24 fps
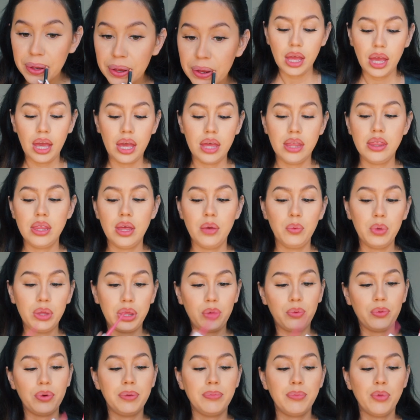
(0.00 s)
And then with the
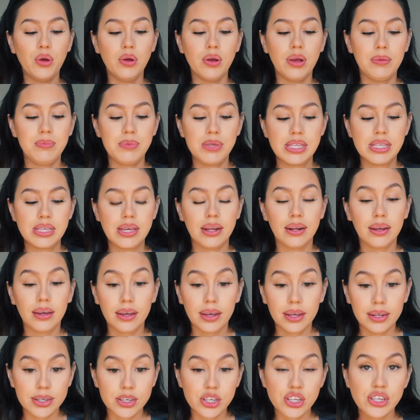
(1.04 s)
Rimmel, I'm just going to
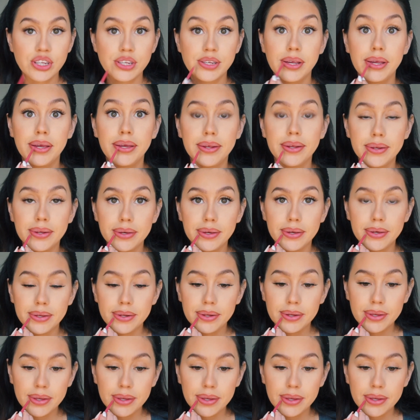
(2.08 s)
kind of shade it in.